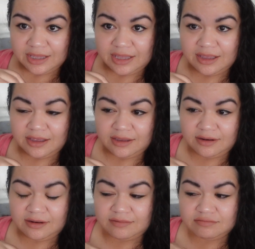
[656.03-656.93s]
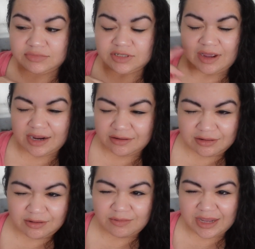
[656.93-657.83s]
And so I don't
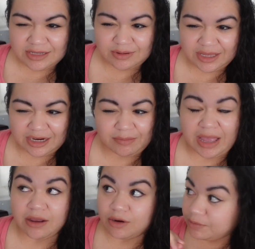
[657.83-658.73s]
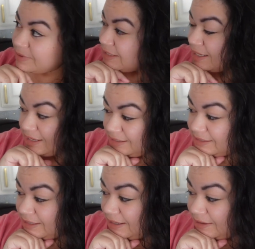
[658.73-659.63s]
know why he's waking up. I hope he's not getting
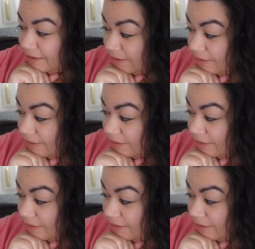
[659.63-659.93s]
sick.